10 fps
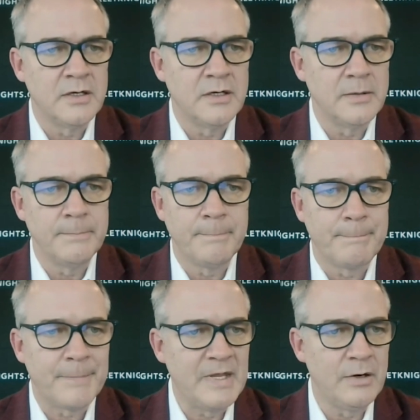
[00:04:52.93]
um,
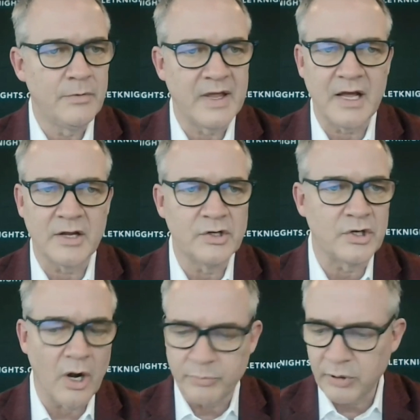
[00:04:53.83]
you know, they got
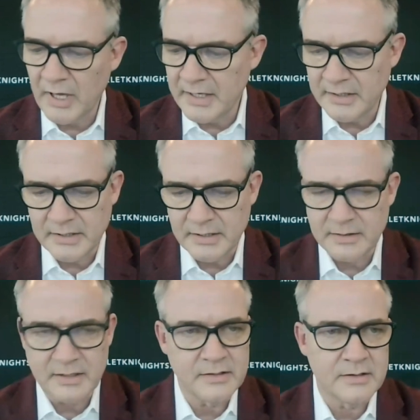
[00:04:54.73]
good guard play,
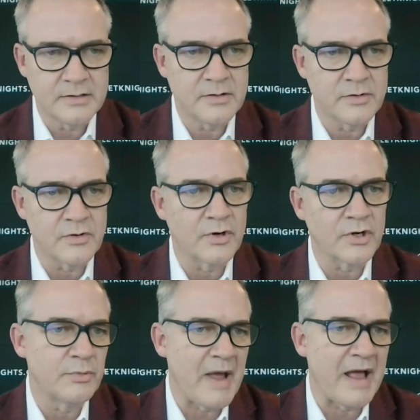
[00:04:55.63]
and they're
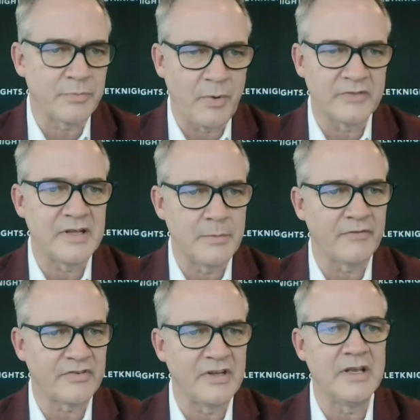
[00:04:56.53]
a good basketball
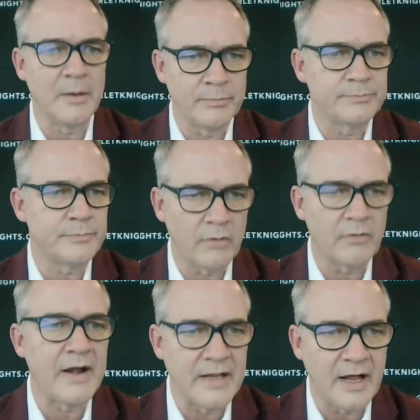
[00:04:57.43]
team. I've seen them
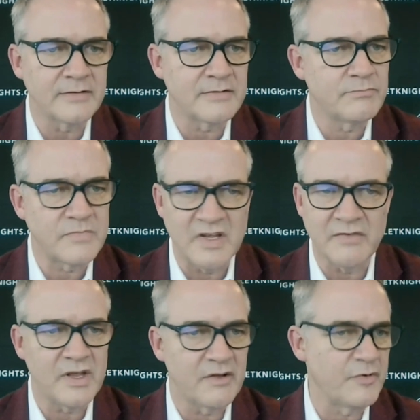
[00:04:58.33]
already on
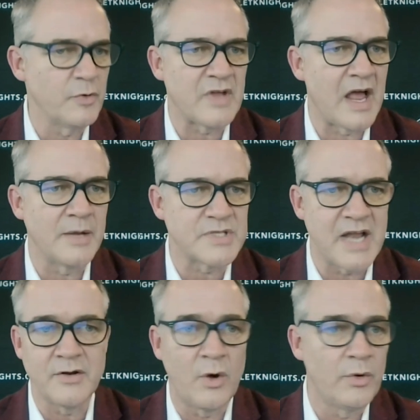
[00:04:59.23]
TV a few times,
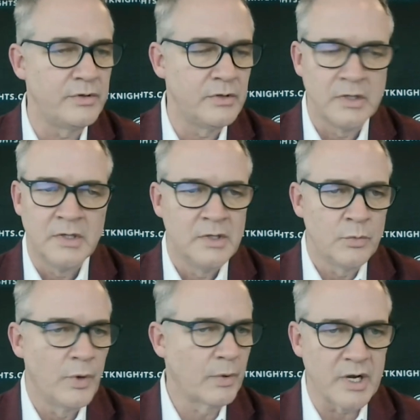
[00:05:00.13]
not knowing
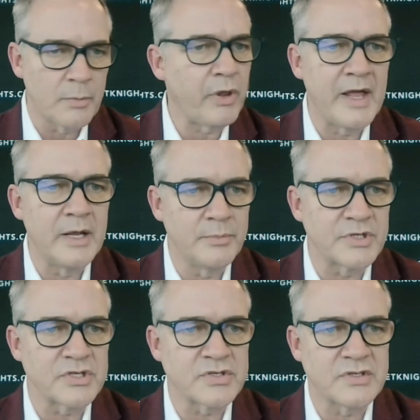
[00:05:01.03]
we were going to play them,
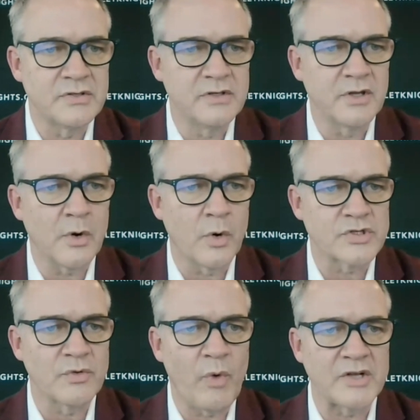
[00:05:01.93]
but just the
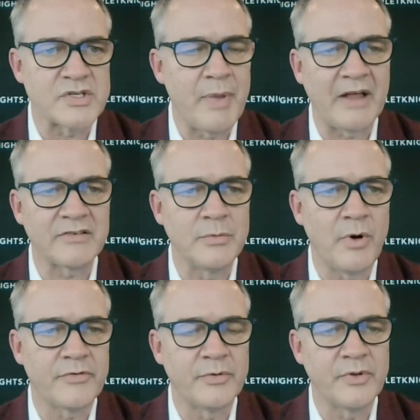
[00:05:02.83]
course of watching
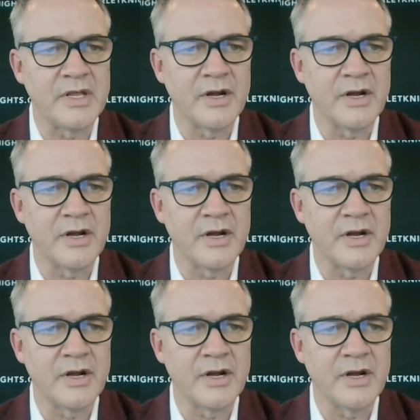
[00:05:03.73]
basketball through